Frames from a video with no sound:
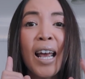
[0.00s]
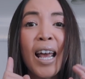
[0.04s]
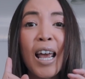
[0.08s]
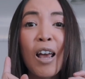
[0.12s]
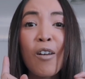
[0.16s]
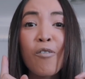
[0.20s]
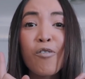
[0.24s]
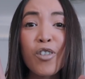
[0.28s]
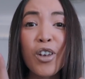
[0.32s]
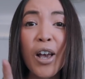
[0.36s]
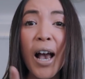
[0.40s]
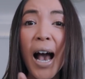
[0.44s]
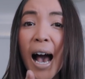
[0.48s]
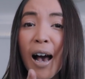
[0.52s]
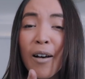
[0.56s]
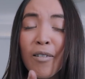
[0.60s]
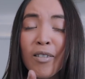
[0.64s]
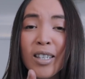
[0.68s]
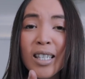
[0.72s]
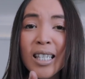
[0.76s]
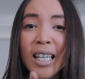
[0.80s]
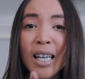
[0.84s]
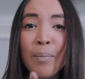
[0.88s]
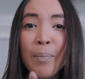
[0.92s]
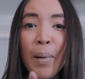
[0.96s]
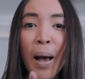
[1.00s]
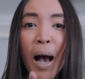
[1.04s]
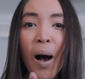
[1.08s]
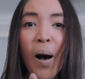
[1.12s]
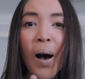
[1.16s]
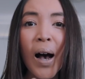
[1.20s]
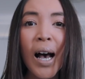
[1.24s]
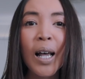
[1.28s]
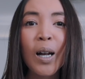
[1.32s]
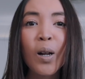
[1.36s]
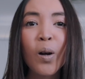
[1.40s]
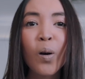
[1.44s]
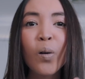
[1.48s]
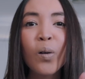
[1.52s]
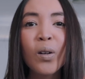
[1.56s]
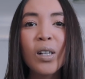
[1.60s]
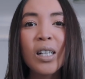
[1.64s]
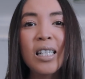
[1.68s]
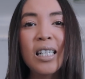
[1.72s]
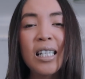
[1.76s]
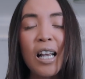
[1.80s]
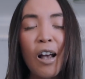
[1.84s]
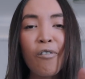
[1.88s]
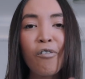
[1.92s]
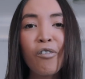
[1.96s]
If you haven't seen Power at all,
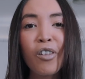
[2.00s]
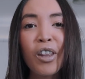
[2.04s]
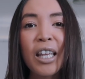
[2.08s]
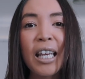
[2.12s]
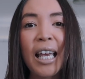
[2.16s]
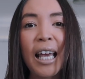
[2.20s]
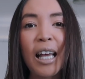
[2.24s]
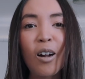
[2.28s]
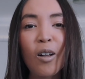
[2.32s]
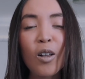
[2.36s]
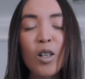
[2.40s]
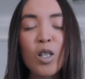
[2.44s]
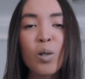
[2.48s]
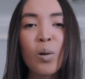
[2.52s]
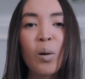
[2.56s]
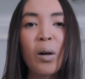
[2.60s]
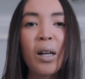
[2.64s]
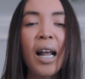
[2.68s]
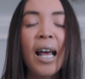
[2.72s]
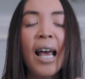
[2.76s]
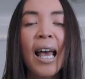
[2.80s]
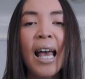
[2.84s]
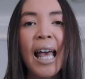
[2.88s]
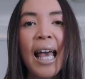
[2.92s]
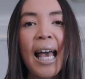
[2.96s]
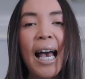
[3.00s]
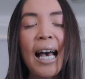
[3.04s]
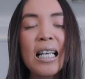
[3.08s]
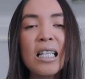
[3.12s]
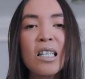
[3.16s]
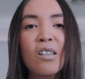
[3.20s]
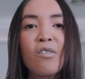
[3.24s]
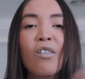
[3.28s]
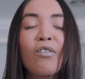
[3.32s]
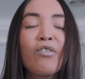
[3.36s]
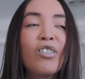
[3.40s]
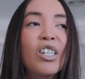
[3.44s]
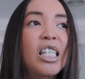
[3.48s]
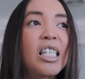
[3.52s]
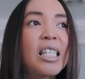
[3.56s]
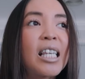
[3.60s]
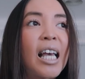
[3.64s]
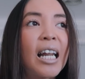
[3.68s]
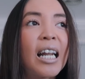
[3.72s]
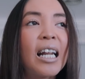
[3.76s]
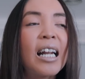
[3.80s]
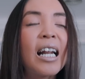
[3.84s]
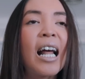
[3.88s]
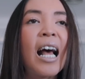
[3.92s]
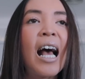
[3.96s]
definitely get onto it. it has 50
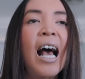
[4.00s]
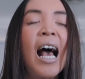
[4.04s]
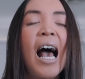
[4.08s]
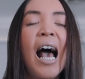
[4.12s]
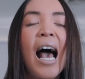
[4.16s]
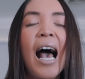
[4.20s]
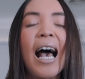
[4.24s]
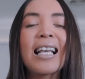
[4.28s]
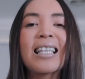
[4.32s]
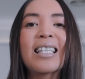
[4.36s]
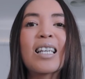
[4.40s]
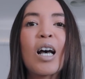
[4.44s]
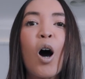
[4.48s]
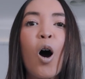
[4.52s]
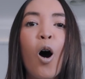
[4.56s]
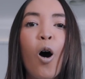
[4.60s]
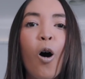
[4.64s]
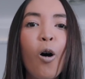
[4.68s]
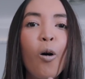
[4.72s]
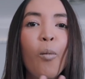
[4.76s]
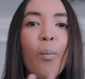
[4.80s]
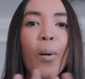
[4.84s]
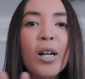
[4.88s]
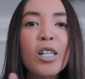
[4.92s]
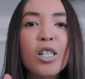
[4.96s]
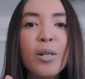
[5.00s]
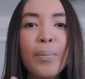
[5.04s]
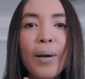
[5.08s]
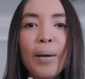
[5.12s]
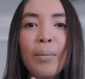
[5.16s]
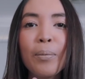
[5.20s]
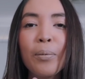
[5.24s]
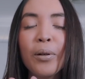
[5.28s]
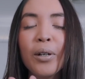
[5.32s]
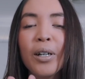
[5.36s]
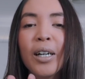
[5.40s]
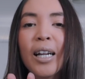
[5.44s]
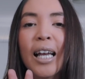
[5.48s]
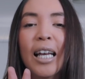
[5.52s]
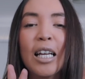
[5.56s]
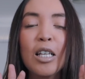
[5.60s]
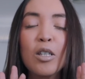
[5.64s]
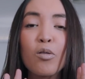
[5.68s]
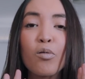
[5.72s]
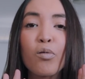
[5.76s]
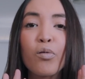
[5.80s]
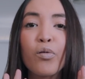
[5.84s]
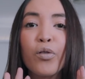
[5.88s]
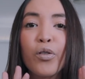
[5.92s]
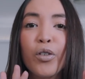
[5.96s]
Cent in it, has a whole bunch of people in it.
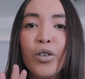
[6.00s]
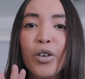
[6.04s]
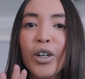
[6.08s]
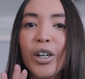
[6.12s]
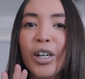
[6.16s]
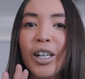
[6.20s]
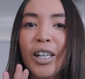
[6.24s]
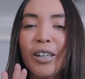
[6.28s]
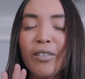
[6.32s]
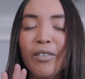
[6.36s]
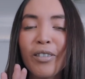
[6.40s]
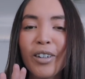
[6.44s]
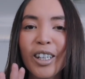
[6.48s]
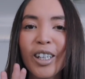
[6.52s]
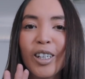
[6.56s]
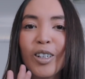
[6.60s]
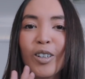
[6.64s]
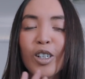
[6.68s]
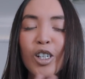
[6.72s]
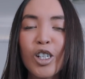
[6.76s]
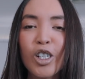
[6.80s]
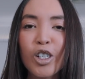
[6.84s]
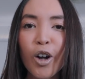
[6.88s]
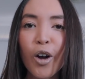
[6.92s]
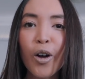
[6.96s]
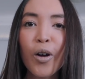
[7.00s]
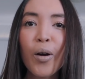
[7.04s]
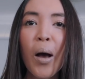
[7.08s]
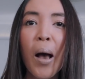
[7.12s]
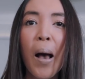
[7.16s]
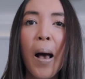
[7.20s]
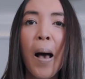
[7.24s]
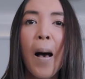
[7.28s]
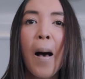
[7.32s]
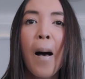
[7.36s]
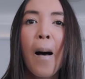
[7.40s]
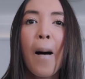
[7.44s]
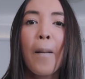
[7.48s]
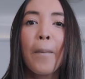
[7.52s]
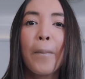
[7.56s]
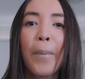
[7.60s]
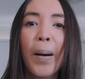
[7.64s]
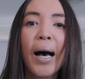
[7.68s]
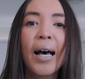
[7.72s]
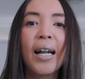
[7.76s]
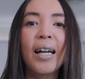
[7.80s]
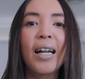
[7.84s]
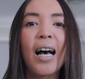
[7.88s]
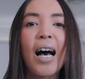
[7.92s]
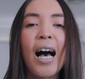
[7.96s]
It's really, really good show.
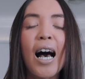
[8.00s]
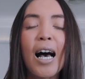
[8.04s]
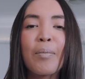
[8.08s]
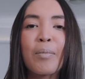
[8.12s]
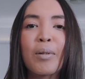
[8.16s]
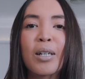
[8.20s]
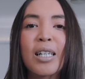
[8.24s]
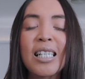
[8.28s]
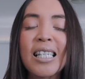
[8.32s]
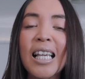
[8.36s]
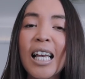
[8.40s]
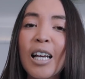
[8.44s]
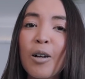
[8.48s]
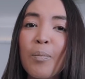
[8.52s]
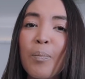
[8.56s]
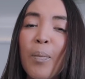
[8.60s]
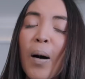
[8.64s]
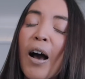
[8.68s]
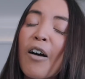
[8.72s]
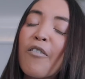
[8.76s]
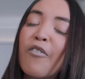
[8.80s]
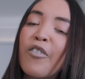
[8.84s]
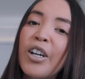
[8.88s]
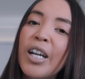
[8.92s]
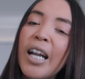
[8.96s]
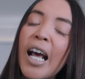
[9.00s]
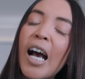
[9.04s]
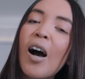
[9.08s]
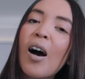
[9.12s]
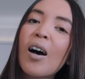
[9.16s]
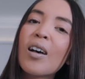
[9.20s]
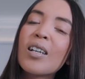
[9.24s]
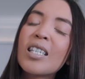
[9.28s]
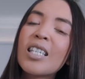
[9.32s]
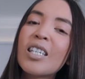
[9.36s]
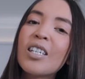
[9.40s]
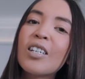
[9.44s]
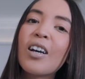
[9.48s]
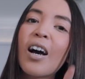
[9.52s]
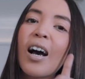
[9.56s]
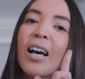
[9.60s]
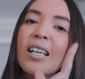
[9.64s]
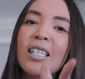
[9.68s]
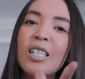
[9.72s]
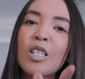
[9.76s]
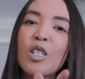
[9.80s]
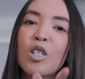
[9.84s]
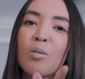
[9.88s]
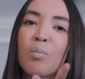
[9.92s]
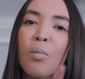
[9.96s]
But I'm going to say goodbye for now. I'll see you
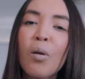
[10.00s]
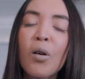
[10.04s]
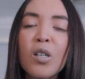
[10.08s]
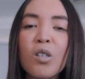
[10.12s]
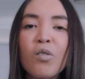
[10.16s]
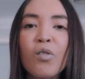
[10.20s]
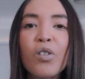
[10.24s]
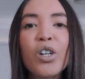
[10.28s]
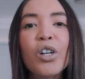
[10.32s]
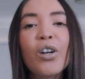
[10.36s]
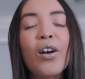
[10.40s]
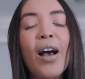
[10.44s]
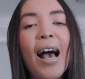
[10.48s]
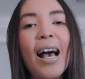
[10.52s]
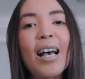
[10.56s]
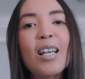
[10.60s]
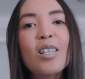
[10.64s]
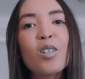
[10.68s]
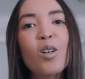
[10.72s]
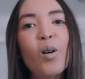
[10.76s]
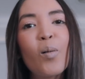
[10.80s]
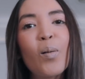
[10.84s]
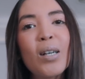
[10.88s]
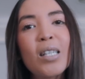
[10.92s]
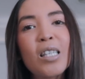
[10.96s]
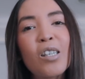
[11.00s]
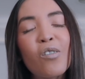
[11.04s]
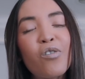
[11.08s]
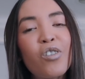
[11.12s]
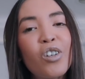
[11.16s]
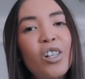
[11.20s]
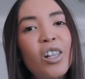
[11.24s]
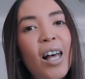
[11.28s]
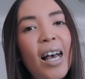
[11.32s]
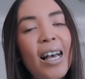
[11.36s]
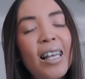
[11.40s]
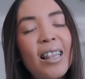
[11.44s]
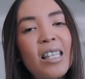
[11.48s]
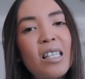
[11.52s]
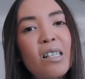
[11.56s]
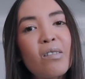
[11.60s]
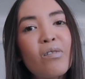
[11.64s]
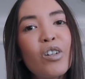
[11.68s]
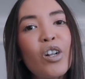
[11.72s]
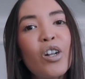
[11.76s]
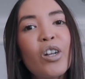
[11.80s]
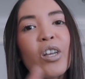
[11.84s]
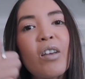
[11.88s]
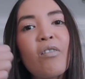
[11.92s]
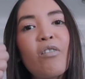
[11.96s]
guys in tomorrow's video. As always, if you like this
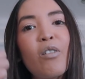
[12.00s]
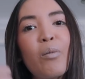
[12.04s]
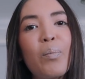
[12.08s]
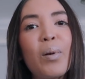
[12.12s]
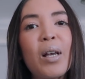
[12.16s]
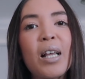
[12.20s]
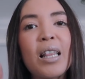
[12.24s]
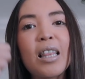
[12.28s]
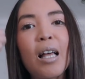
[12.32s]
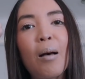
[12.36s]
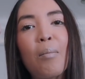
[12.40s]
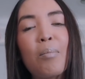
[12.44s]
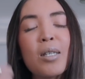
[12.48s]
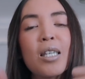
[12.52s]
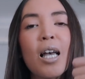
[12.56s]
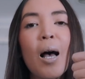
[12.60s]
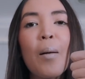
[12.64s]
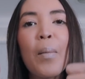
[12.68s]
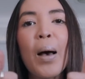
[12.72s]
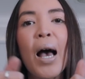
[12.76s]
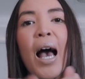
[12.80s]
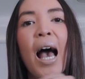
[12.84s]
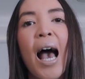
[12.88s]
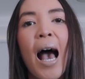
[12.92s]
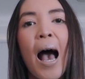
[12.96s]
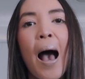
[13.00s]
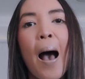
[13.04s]
video, give it a big thumbs up.